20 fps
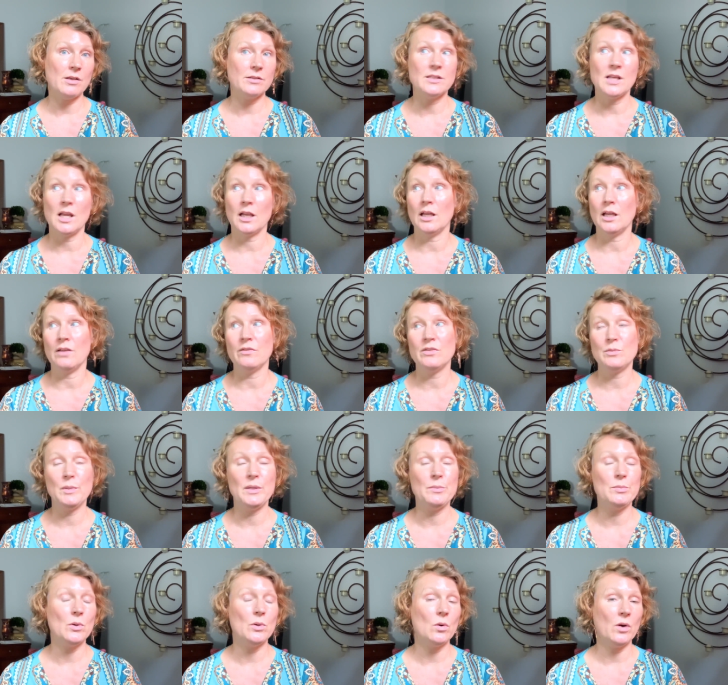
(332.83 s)
that gives
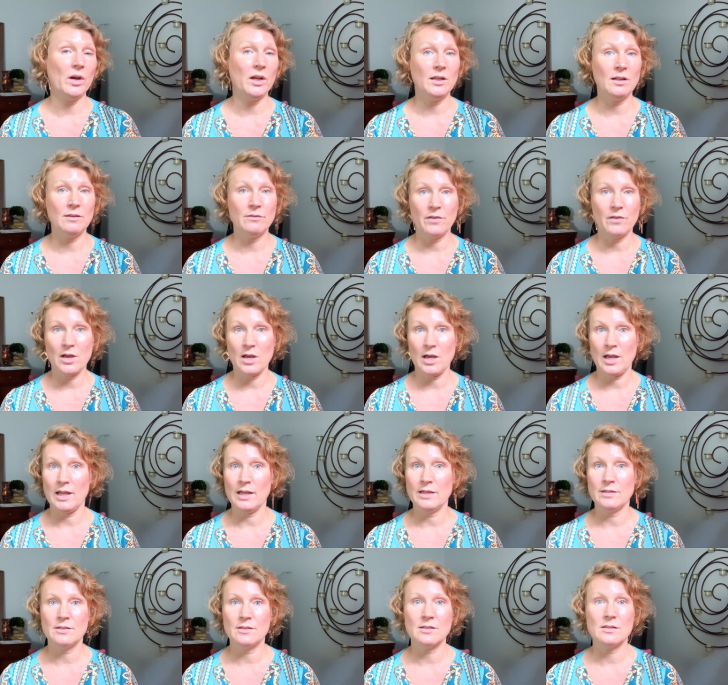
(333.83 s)
people great
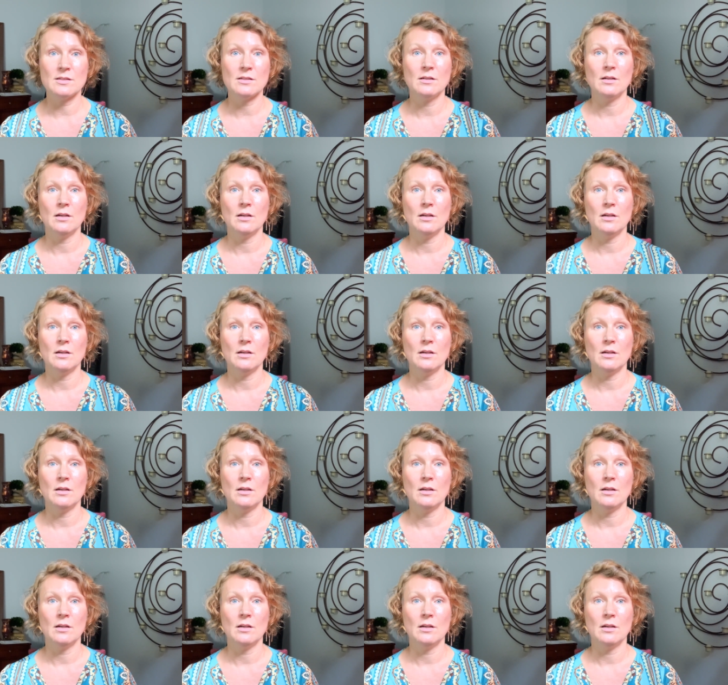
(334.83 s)
advice.